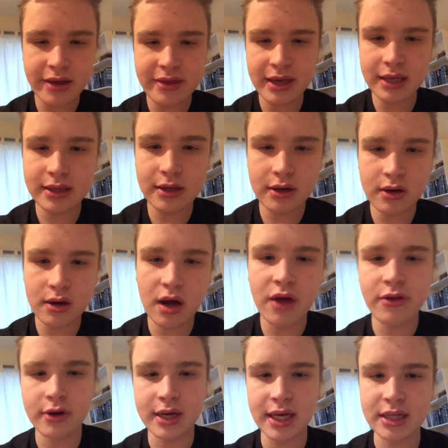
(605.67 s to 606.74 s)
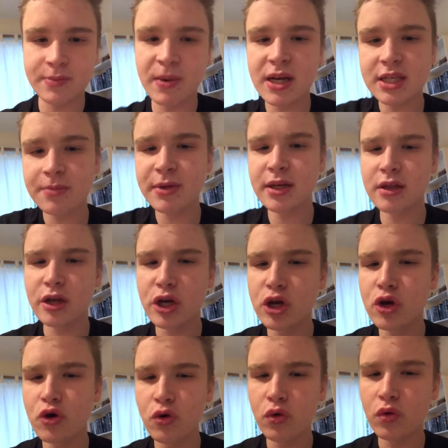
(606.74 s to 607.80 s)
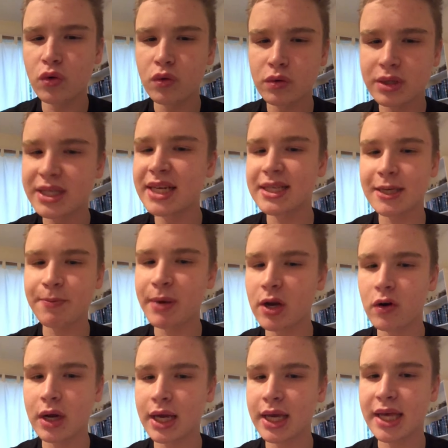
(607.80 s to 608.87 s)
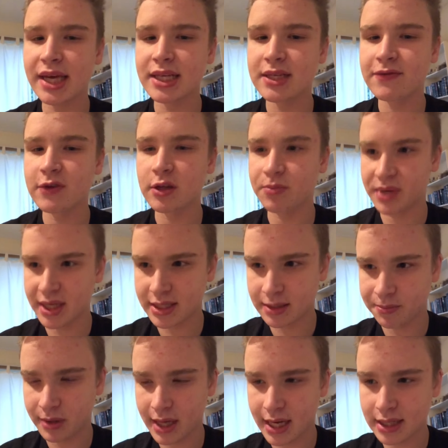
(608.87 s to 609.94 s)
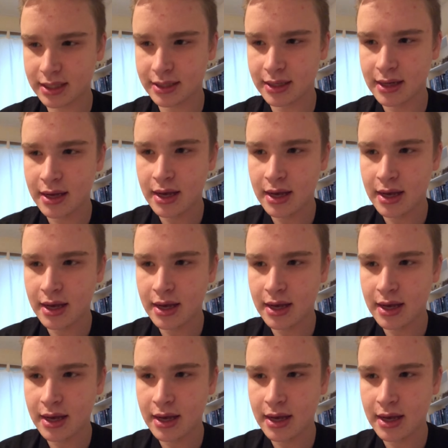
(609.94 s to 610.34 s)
I think they're other kids possibly the new disappearing kids for the Pizza Plex